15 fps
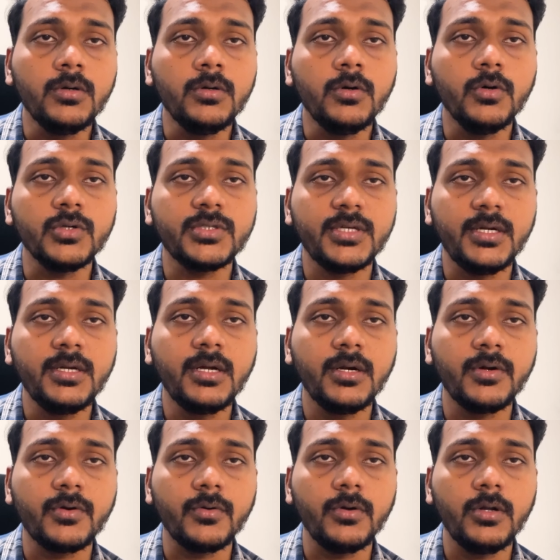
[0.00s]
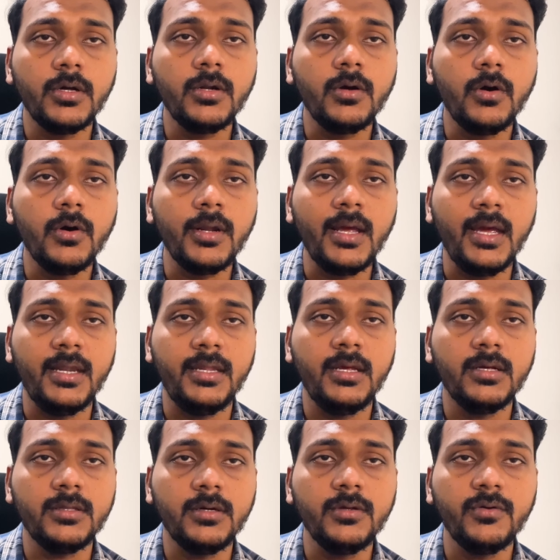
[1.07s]
hosted controller or any
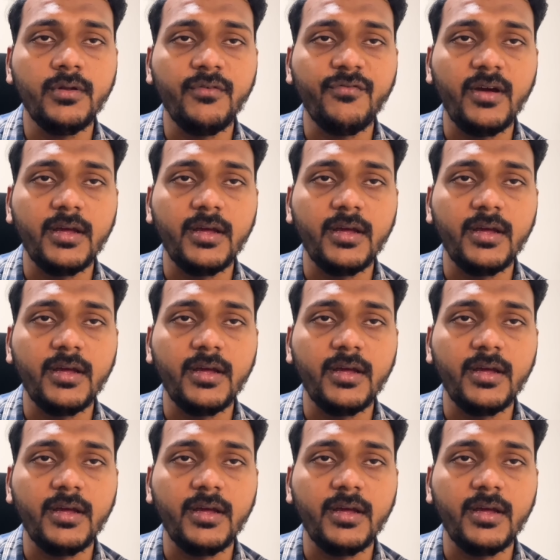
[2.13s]
other UniFi